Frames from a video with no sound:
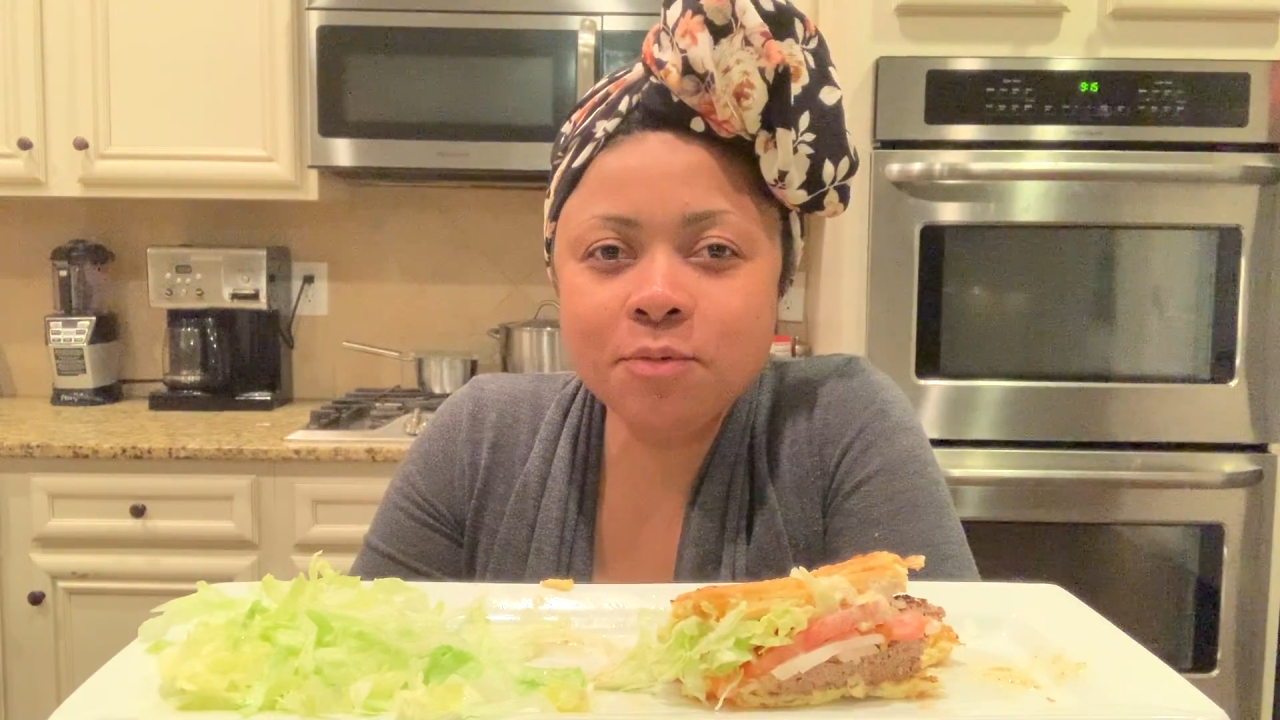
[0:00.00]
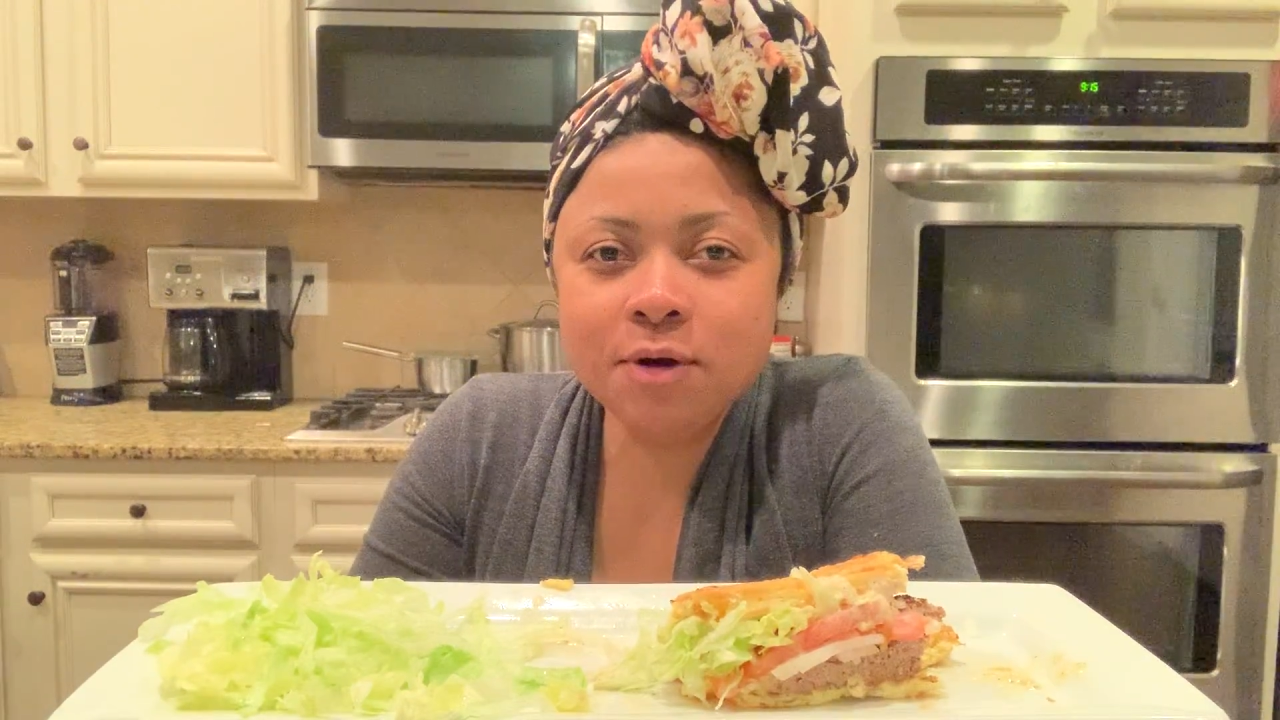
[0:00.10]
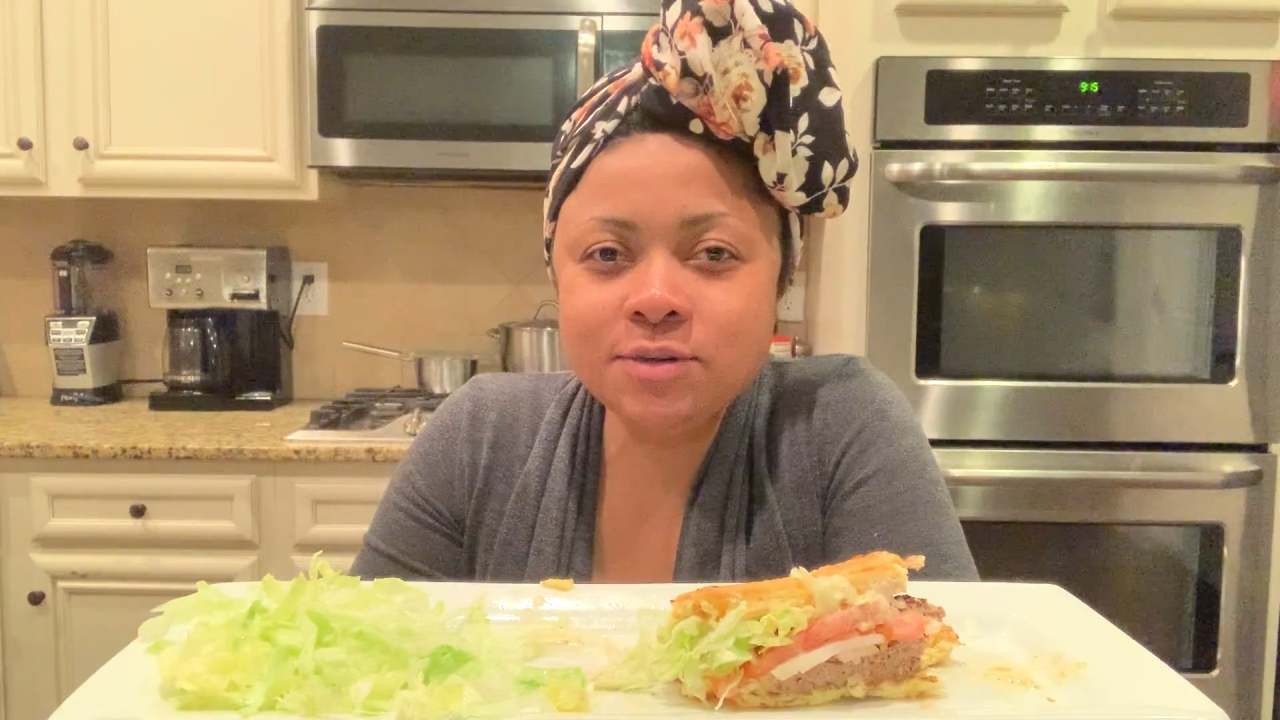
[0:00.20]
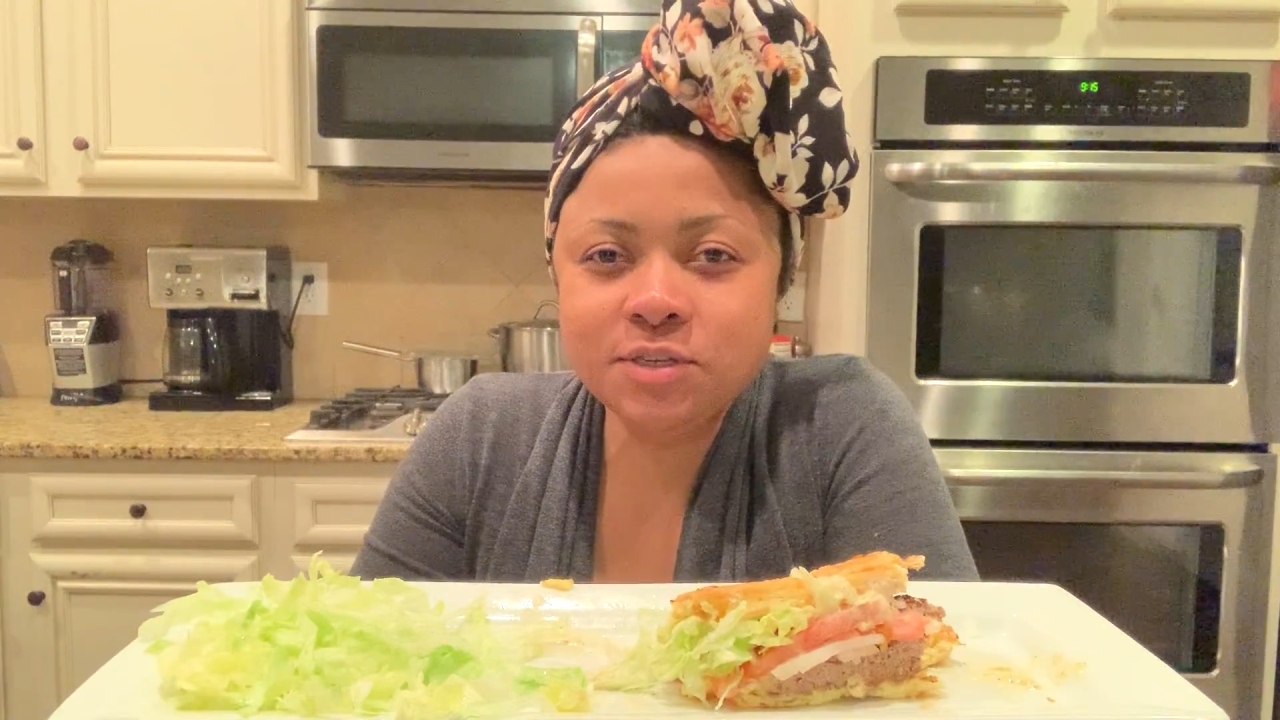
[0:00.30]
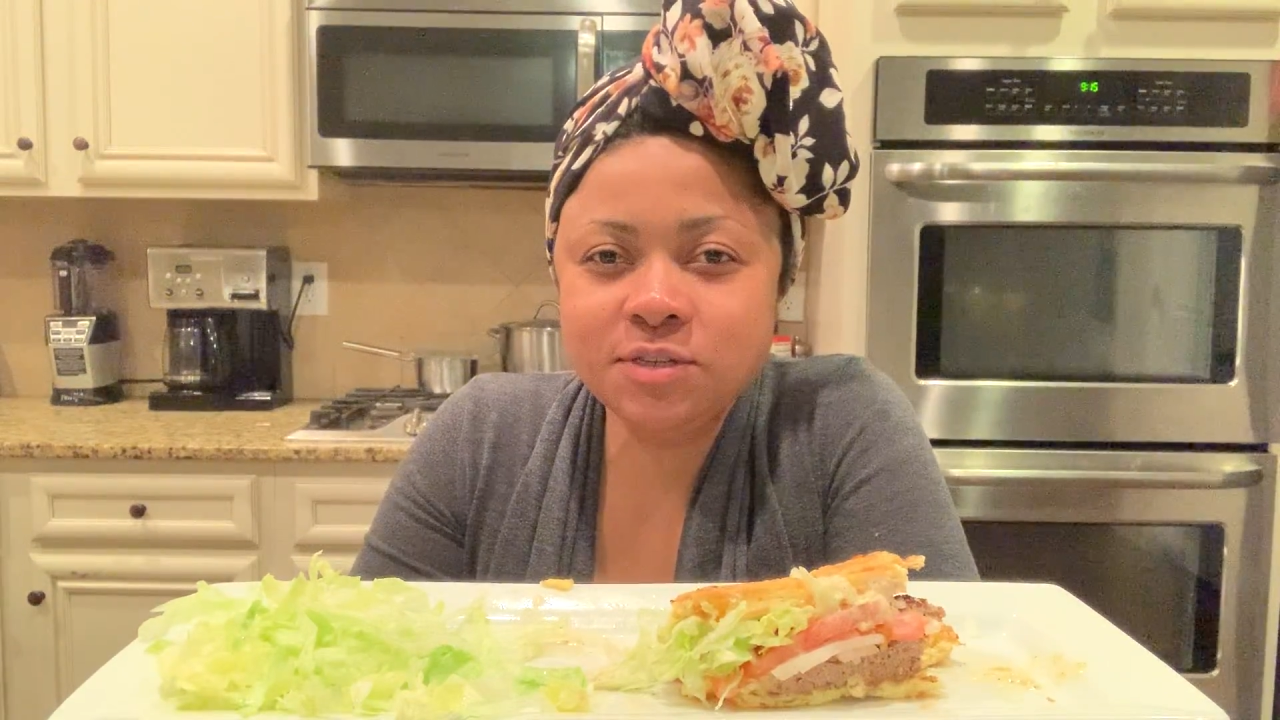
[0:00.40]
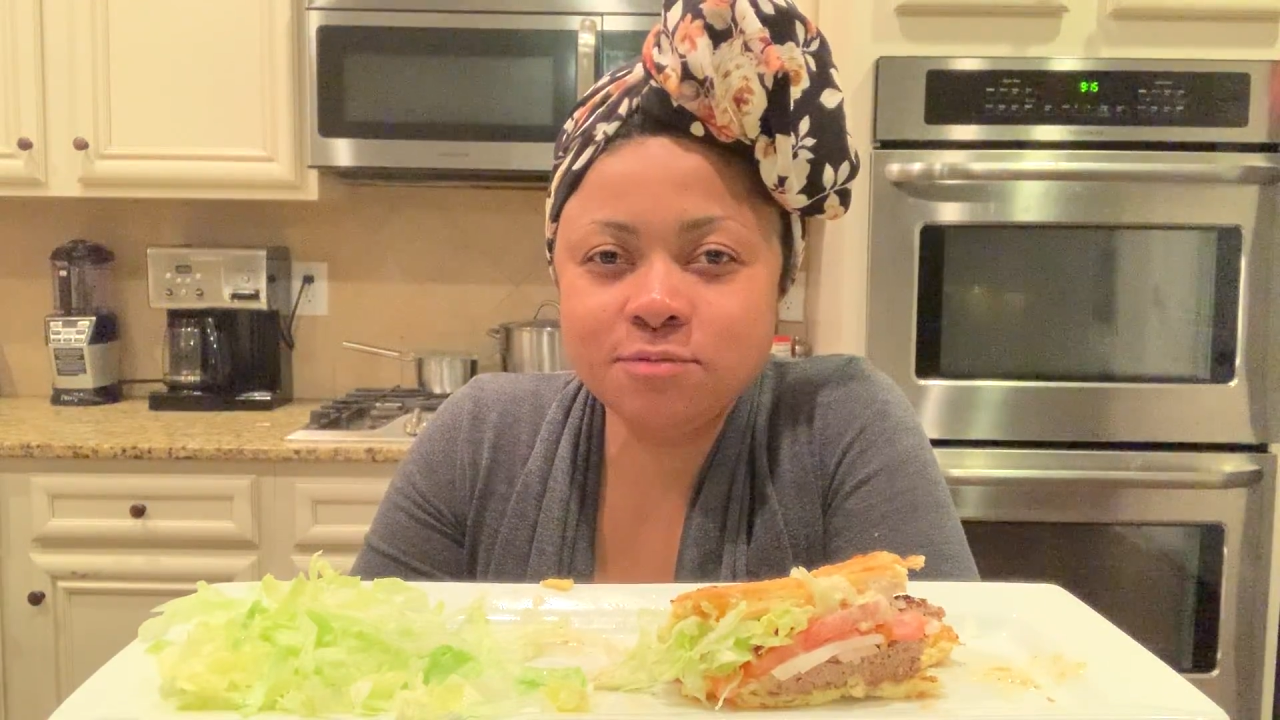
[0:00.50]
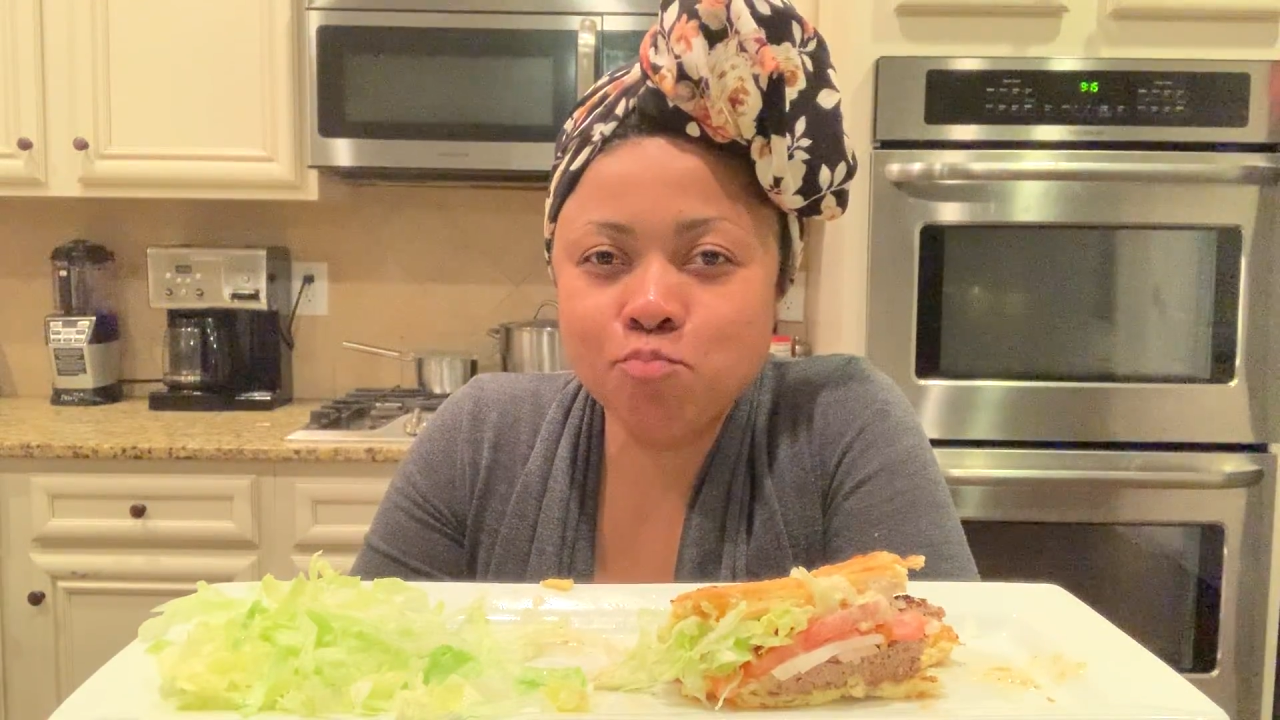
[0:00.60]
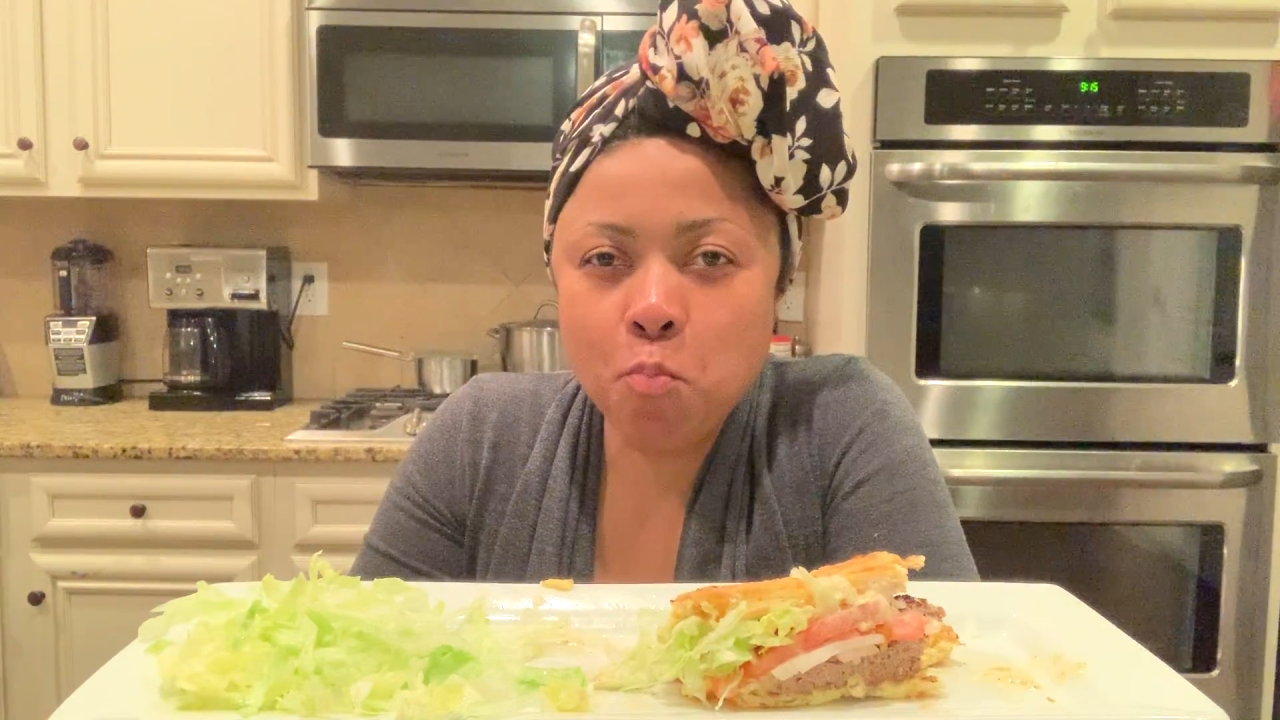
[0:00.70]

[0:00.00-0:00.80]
across as